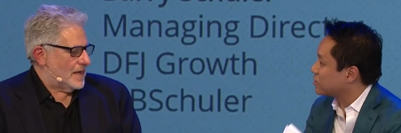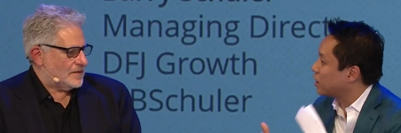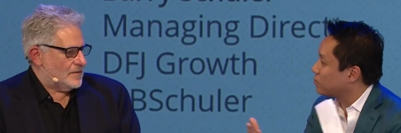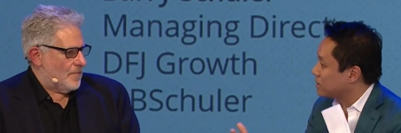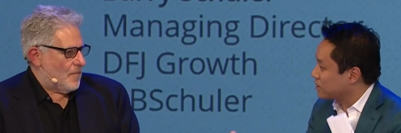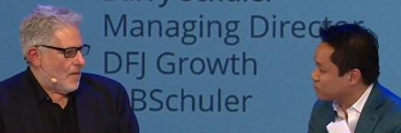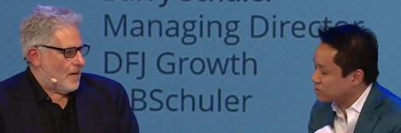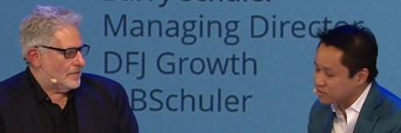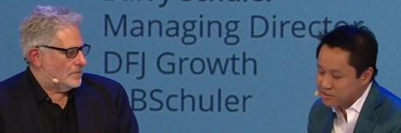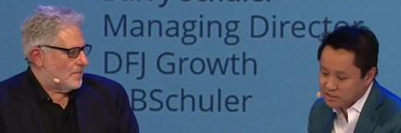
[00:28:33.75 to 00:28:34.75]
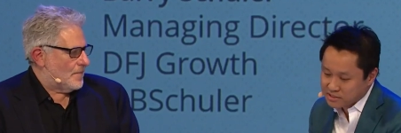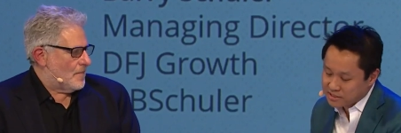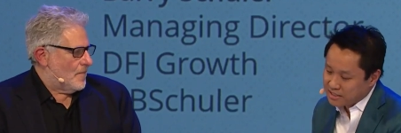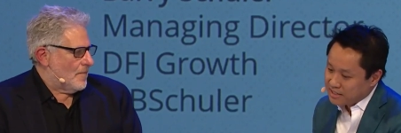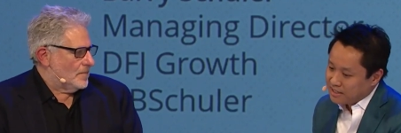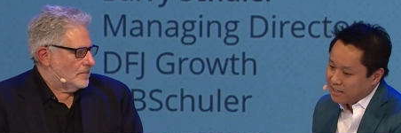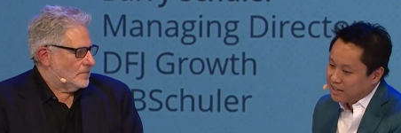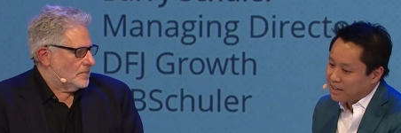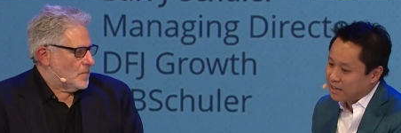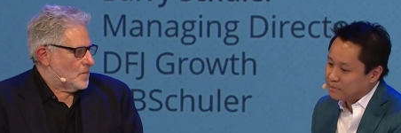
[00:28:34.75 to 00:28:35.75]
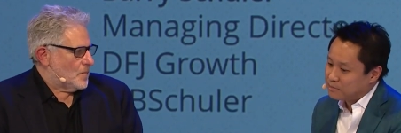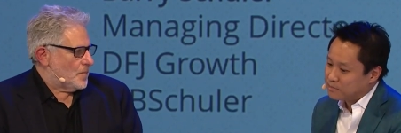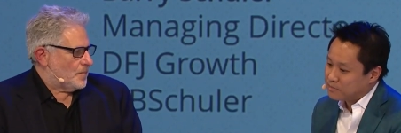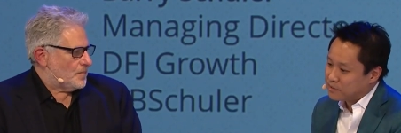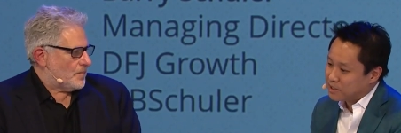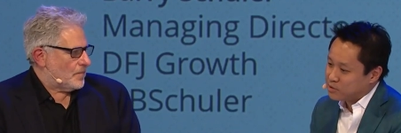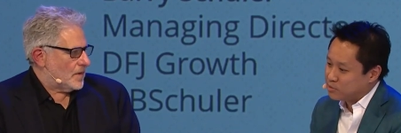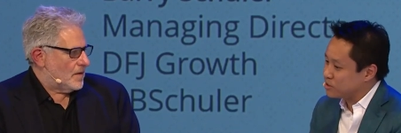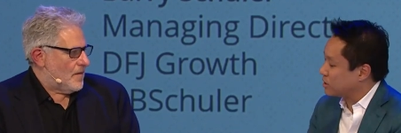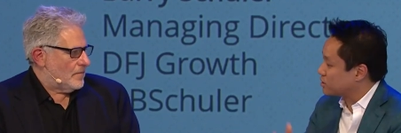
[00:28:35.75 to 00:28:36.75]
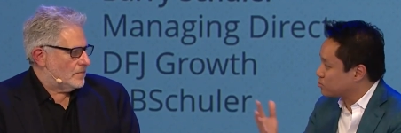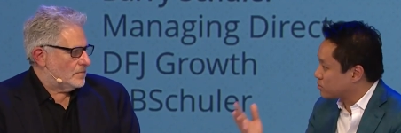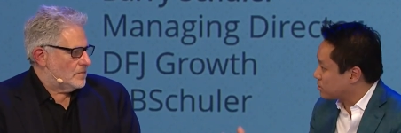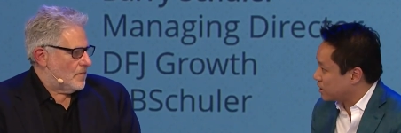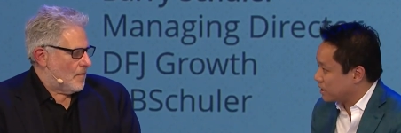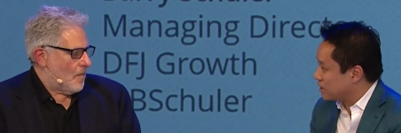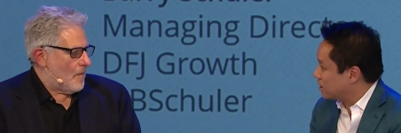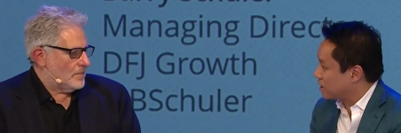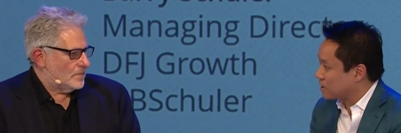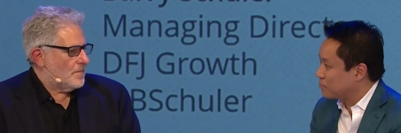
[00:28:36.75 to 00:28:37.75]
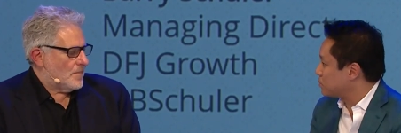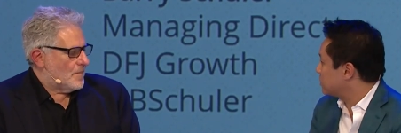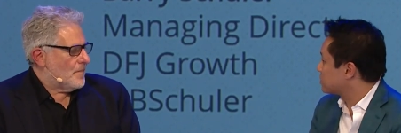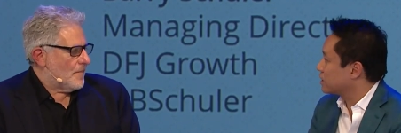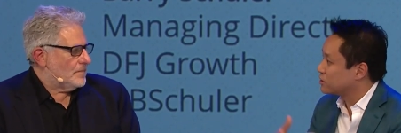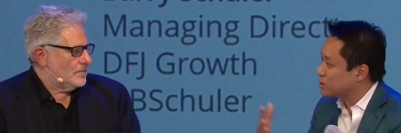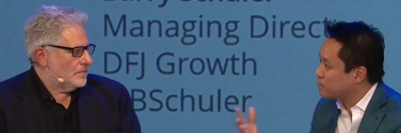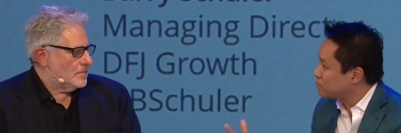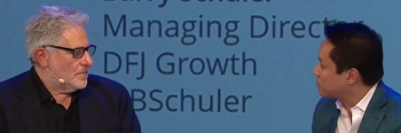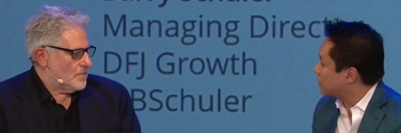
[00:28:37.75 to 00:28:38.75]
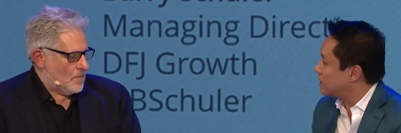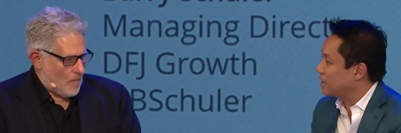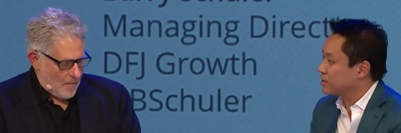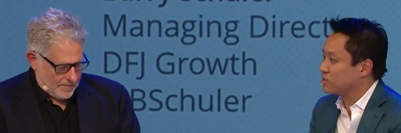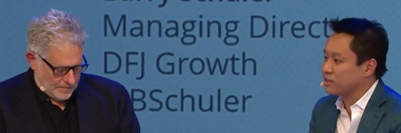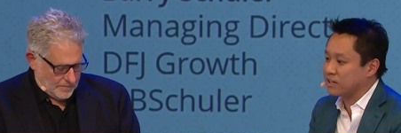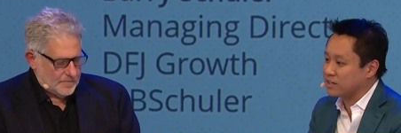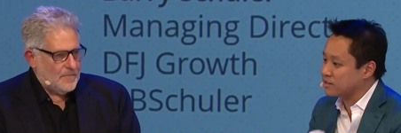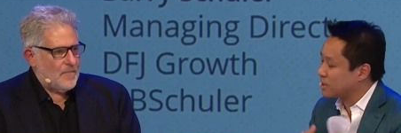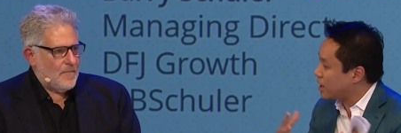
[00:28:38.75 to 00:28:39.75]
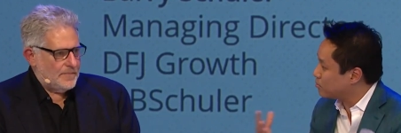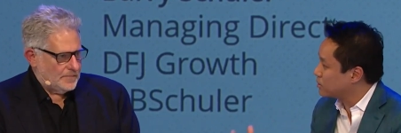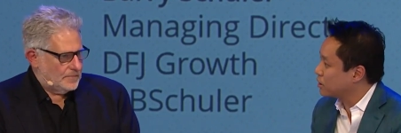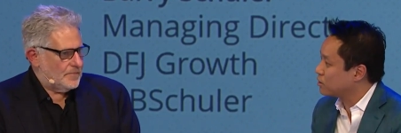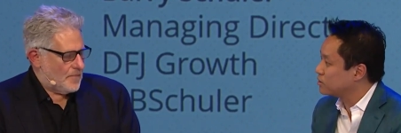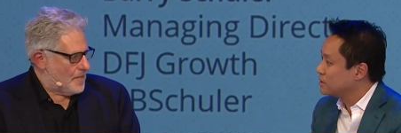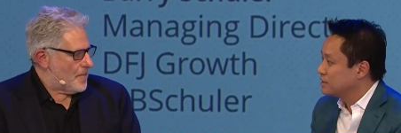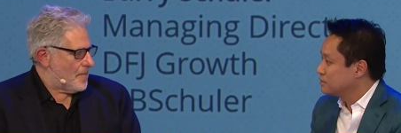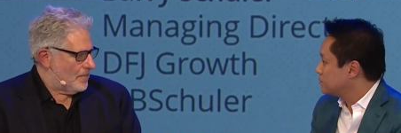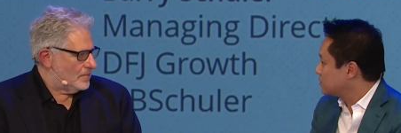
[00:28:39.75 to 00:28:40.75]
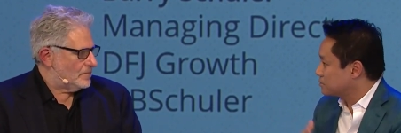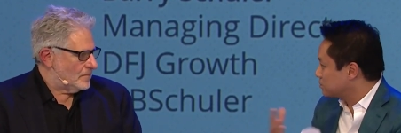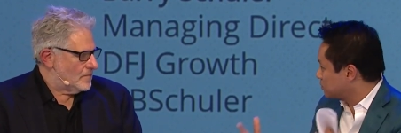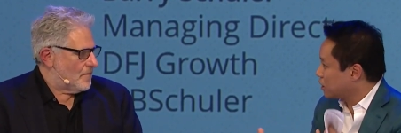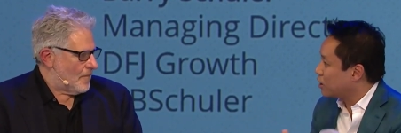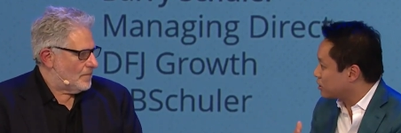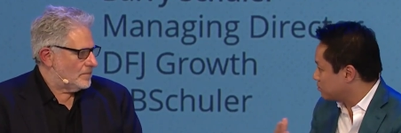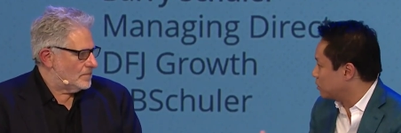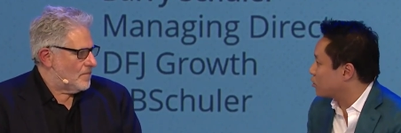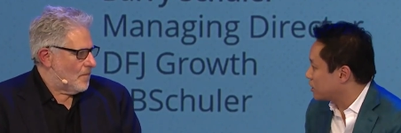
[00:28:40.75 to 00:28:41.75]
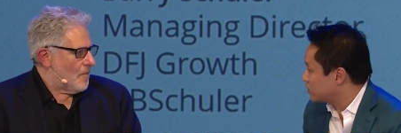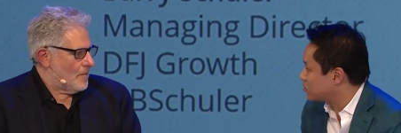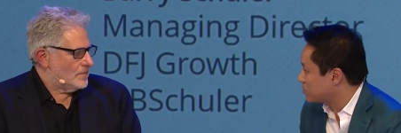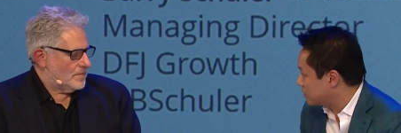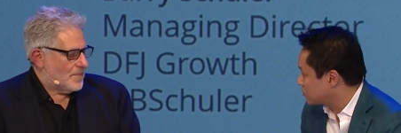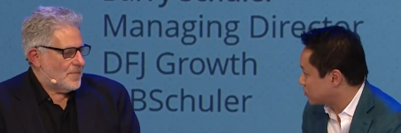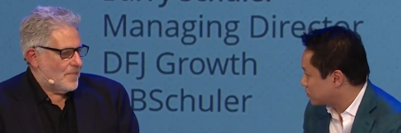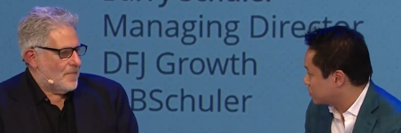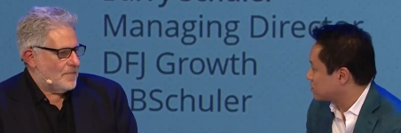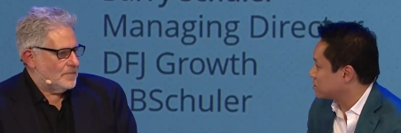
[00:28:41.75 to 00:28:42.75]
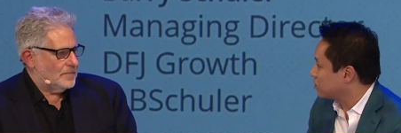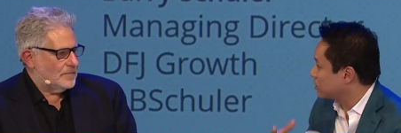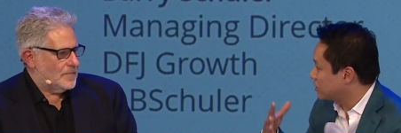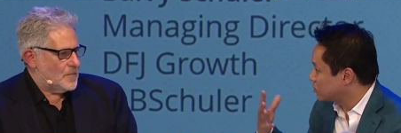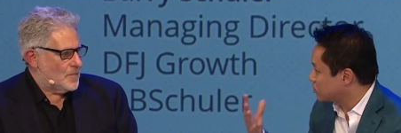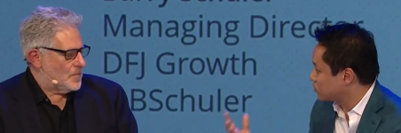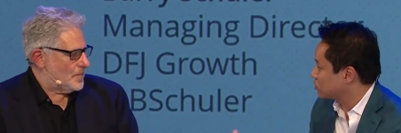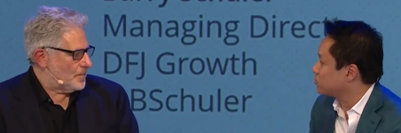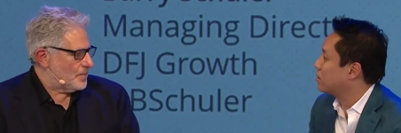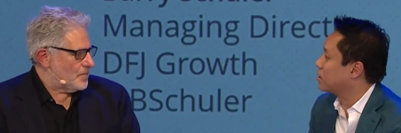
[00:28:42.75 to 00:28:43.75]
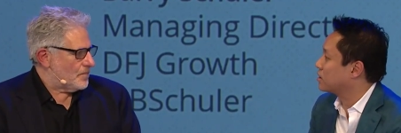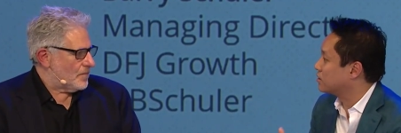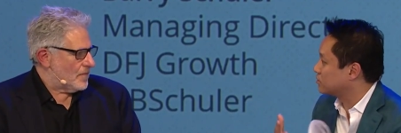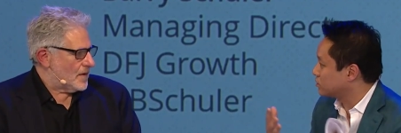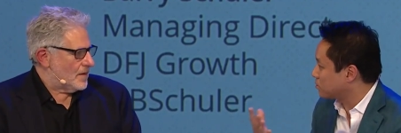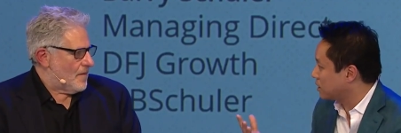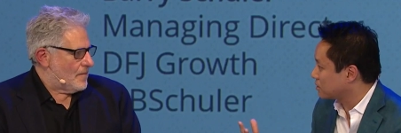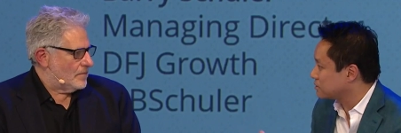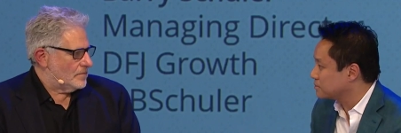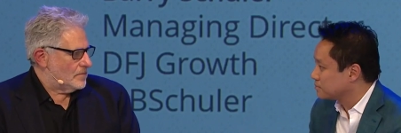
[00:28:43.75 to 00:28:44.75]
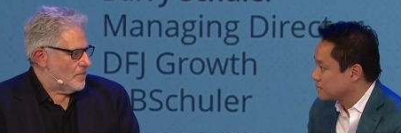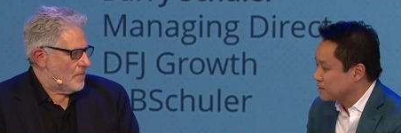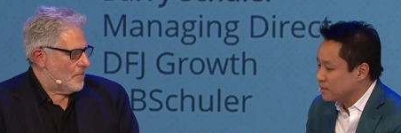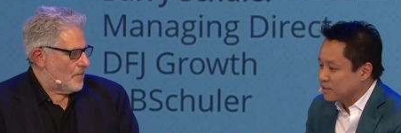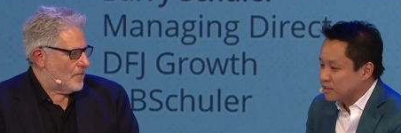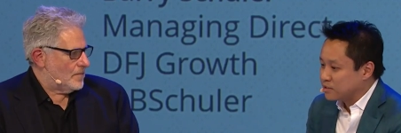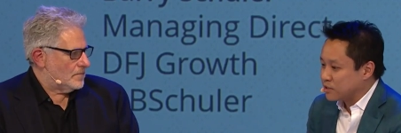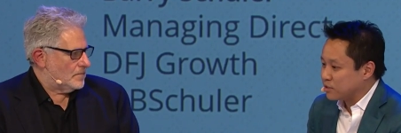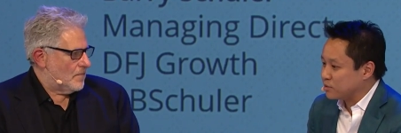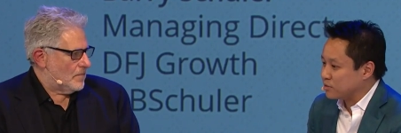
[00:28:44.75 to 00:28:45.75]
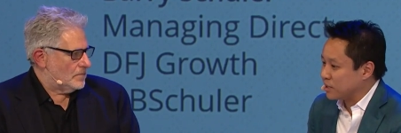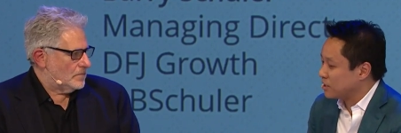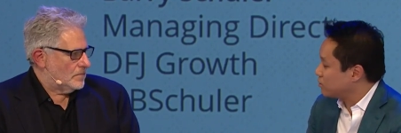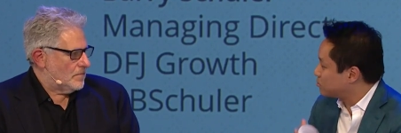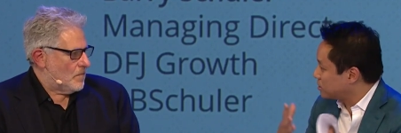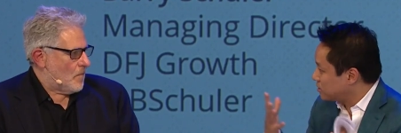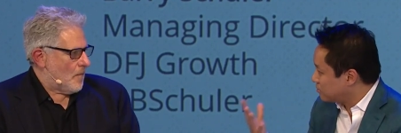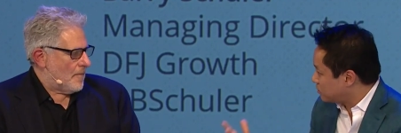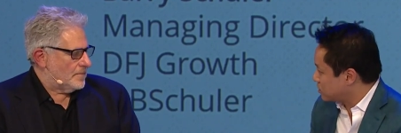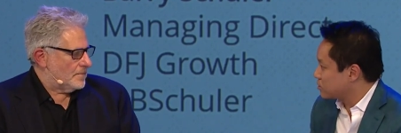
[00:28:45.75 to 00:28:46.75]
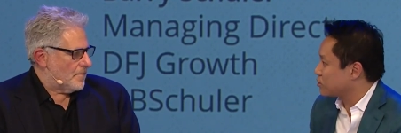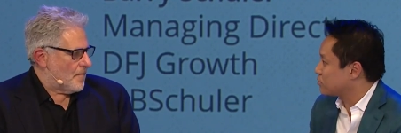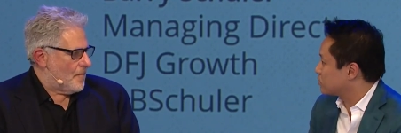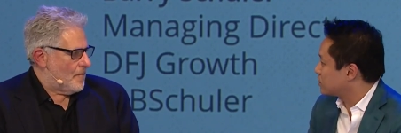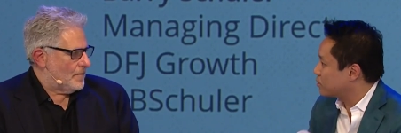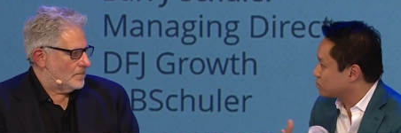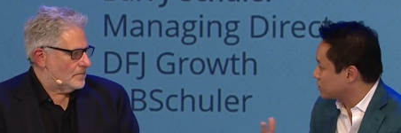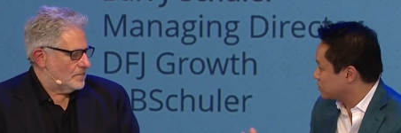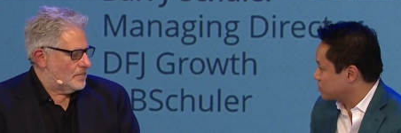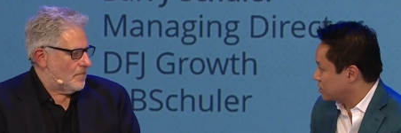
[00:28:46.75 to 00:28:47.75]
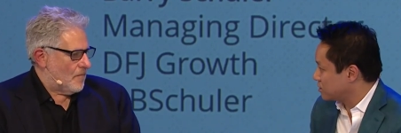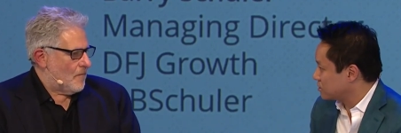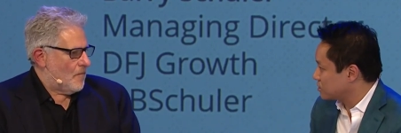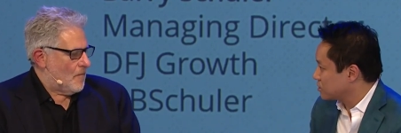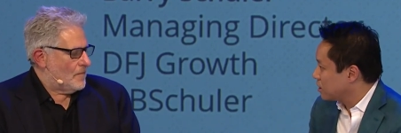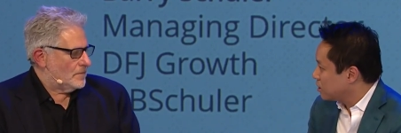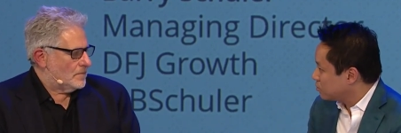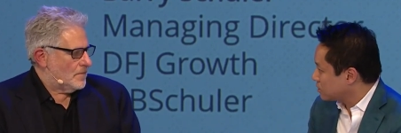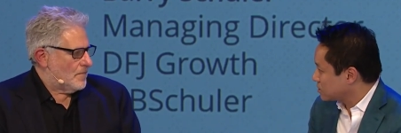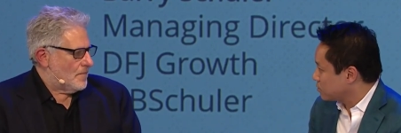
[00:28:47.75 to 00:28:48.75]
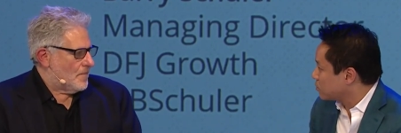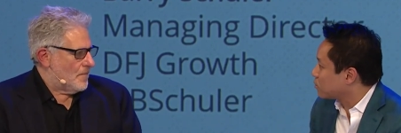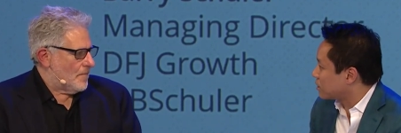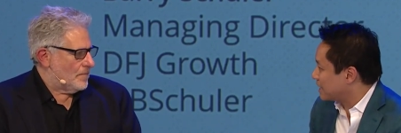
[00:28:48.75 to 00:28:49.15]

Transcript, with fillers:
Speaker 1: yes. LBS services. Um, as we saw this morning, a lot of companies like Jump Bikes and Tableau, we don't call them location-based services. Location is just part of the model. So now that you've been an investor for 10 plus years, what are some of the more